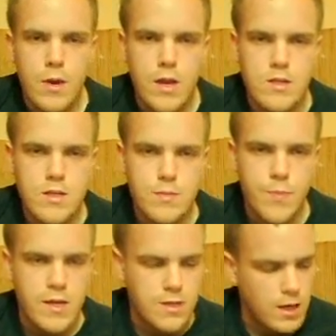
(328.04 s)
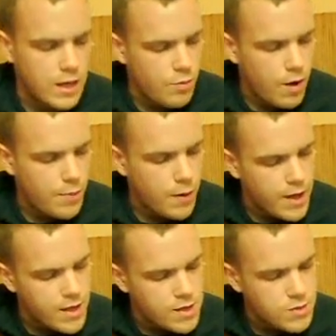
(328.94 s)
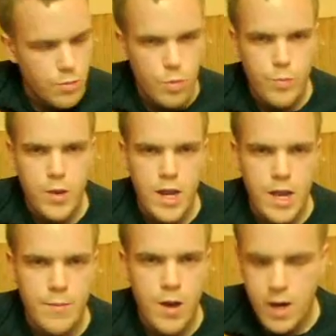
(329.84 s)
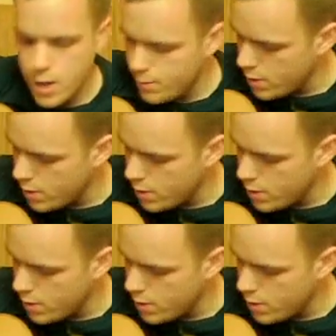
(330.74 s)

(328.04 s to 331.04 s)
But it's basically what I play is, it would be an A minor,